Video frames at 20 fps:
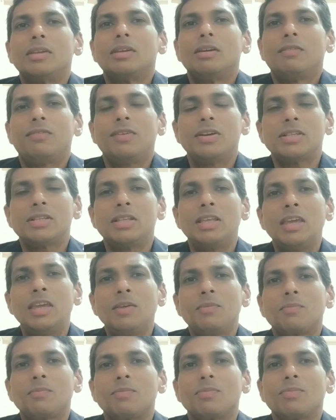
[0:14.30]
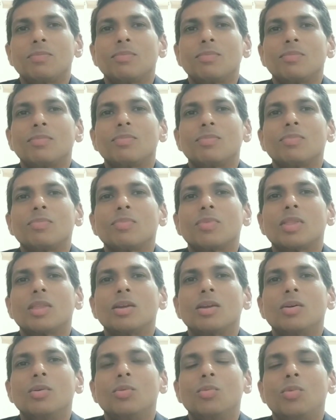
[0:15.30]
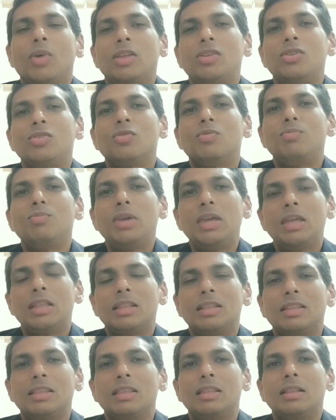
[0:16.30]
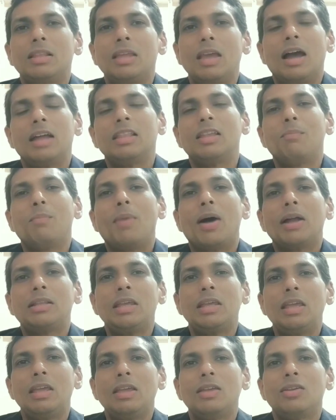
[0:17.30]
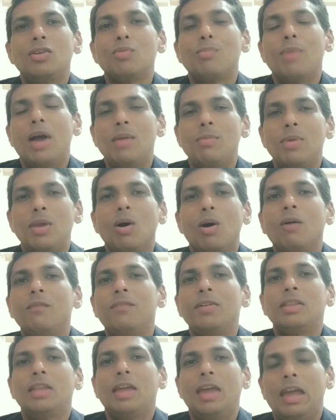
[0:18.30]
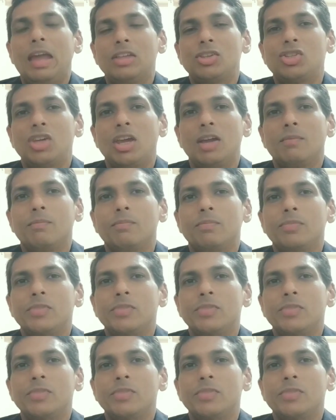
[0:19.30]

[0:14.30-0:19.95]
Firstly, when you meet the other party, you might be offered a handshake.